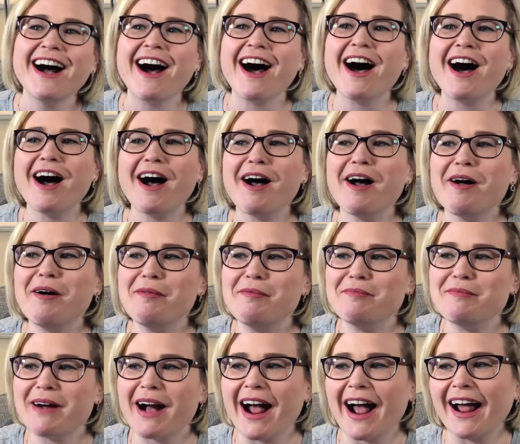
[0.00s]

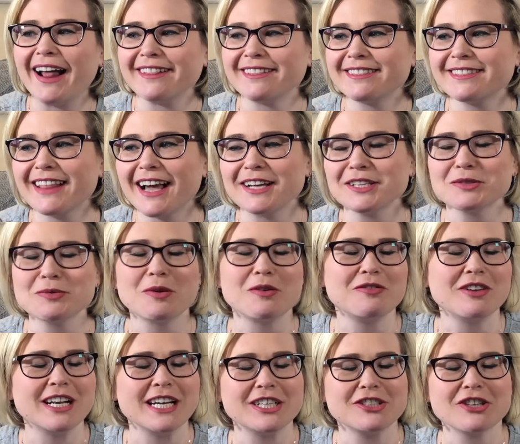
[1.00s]
and that's what
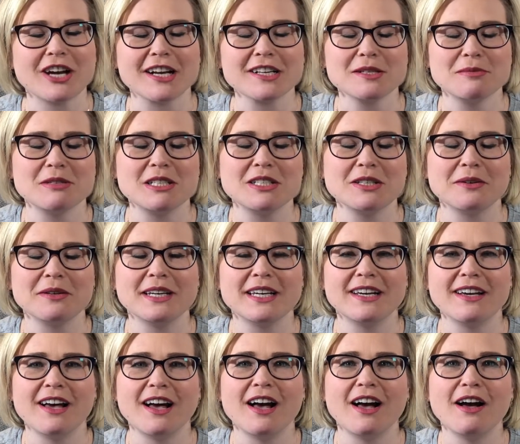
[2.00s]
really attracts me to
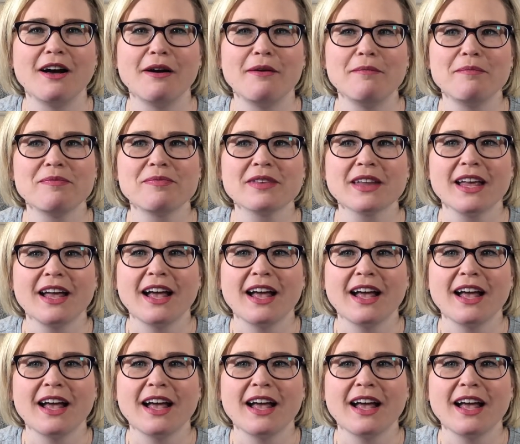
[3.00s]
it.